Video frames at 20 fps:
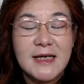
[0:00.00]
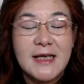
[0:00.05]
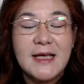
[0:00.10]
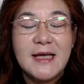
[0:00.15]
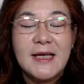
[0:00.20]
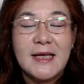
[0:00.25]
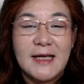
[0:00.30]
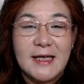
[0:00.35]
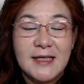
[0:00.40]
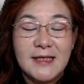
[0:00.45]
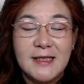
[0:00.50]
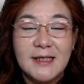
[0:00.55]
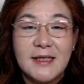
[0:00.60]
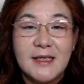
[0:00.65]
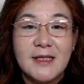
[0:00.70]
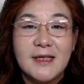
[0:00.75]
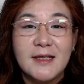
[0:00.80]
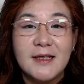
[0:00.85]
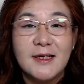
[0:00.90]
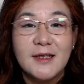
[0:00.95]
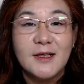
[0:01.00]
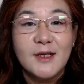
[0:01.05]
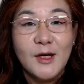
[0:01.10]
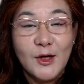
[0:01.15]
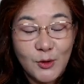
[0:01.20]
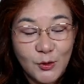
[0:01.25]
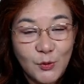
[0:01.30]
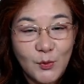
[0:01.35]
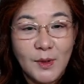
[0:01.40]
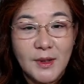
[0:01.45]
in the year
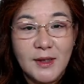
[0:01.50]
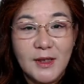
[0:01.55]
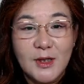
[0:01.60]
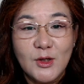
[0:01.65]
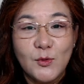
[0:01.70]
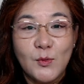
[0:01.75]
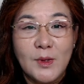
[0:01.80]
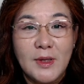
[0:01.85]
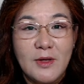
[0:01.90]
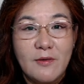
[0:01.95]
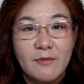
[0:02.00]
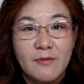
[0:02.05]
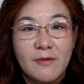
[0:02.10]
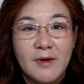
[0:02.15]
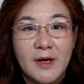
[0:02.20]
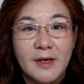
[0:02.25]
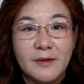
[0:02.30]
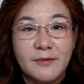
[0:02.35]
2025.